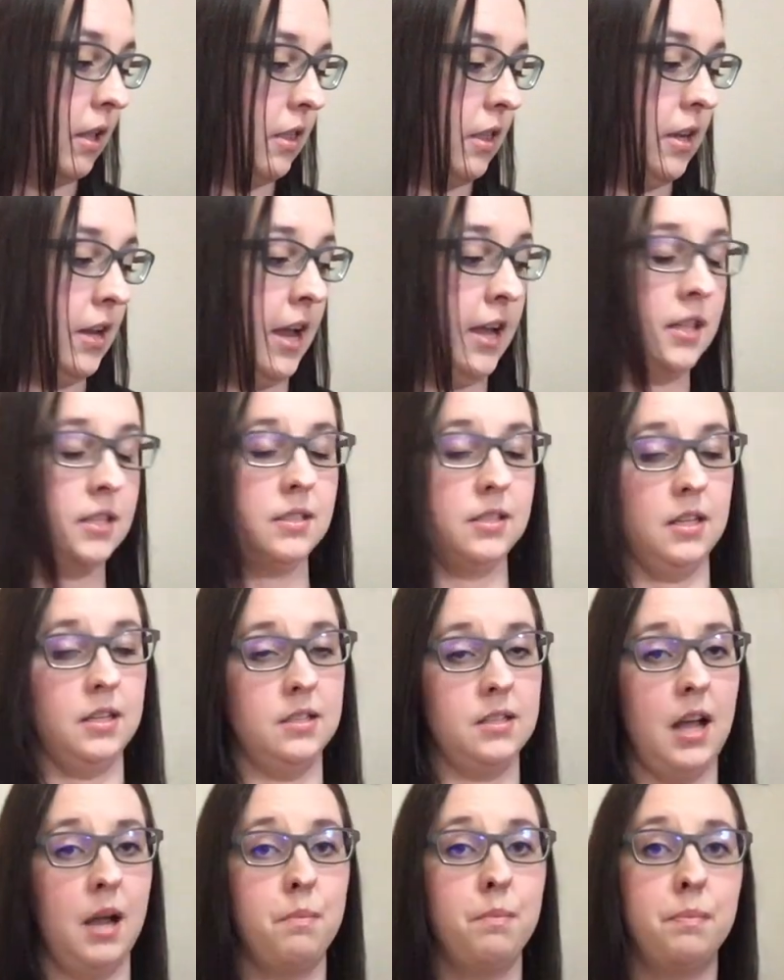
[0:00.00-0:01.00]
The next
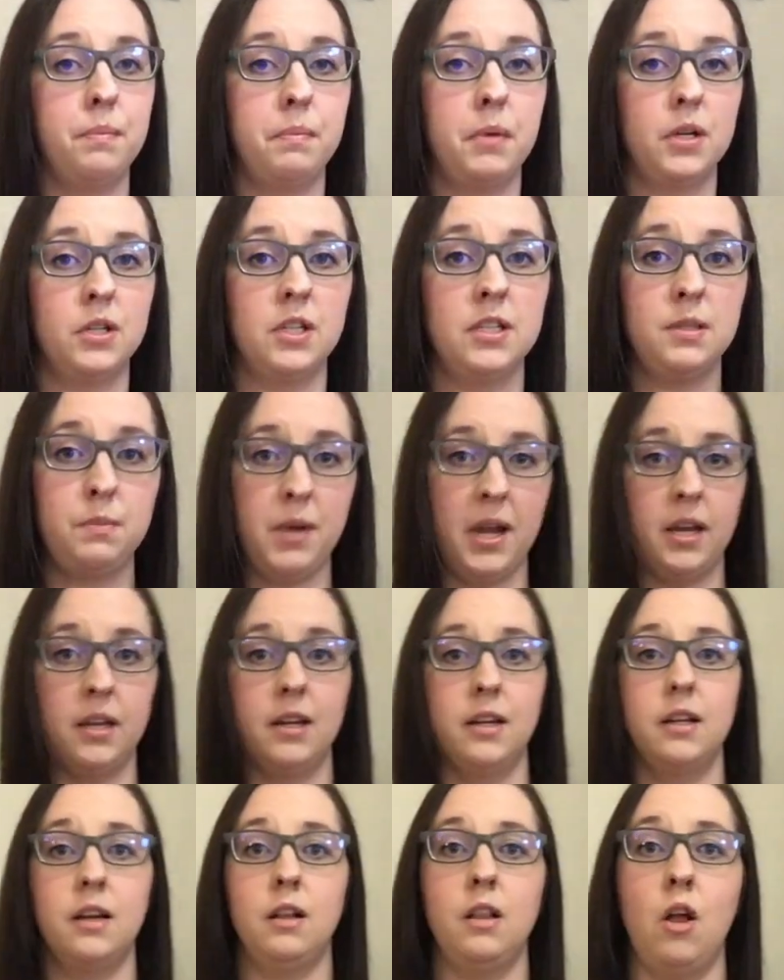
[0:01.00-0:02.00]
is I'm
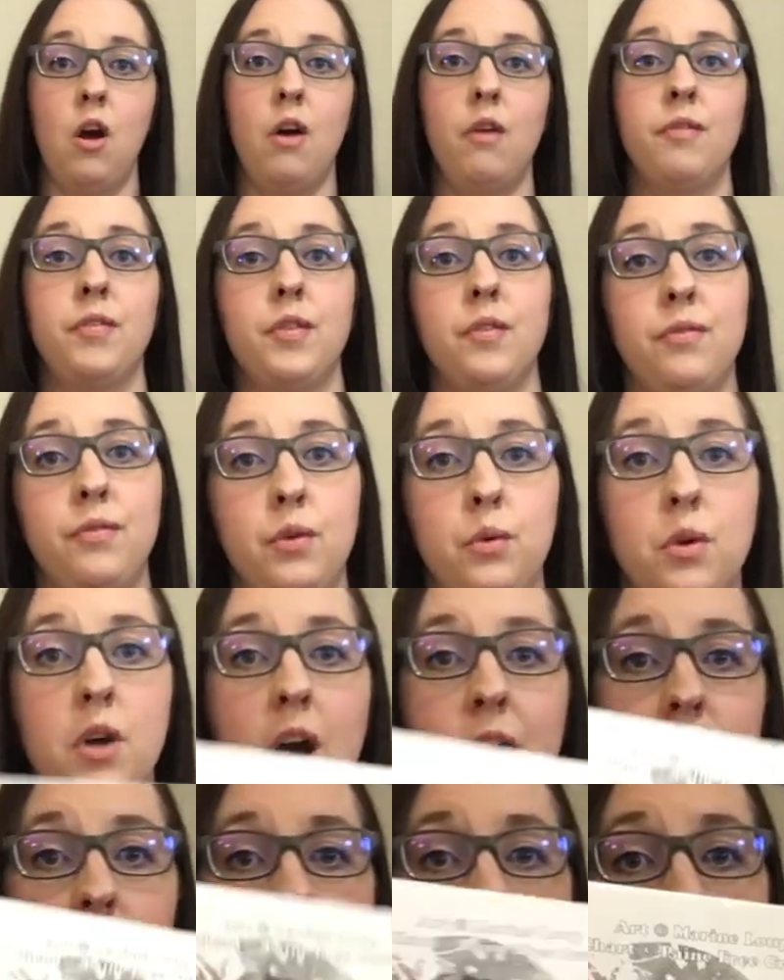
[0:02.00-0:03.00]
participating in a lot of the Full
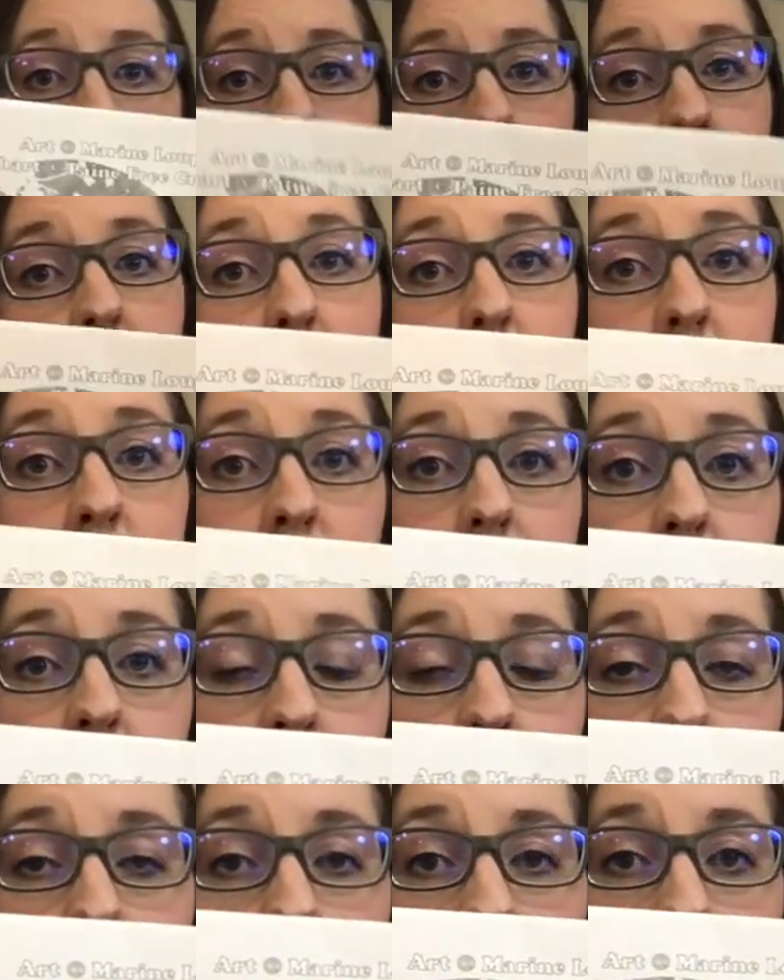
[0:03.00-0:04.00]
Coverage
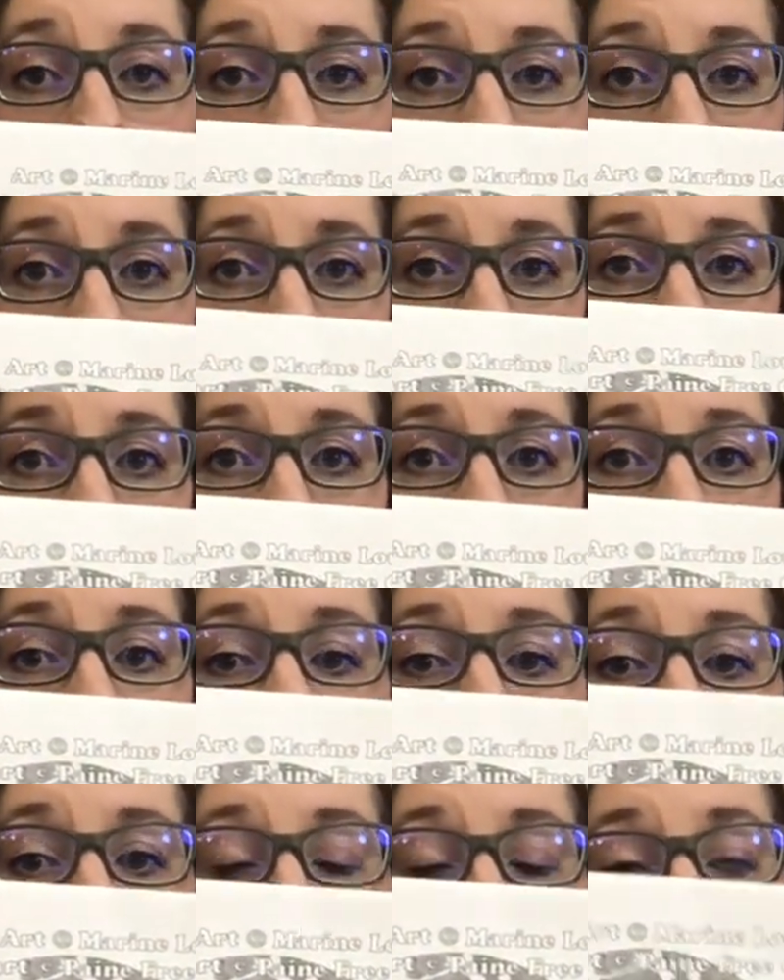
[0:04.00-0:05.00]
Fanatics challenges,
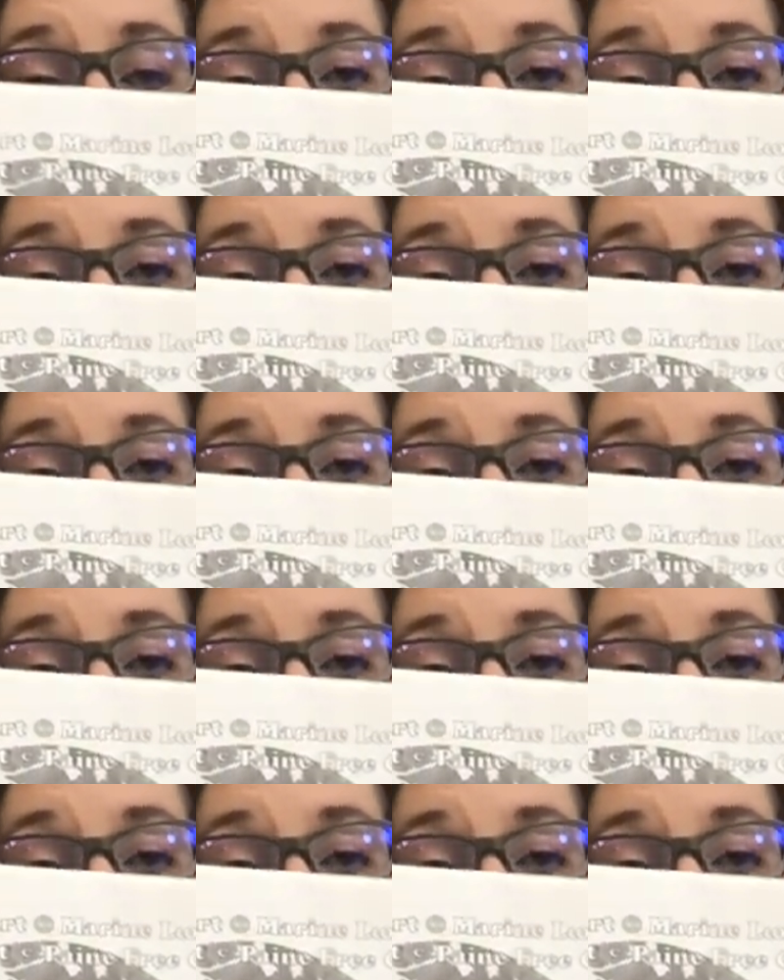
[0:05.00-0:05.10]
and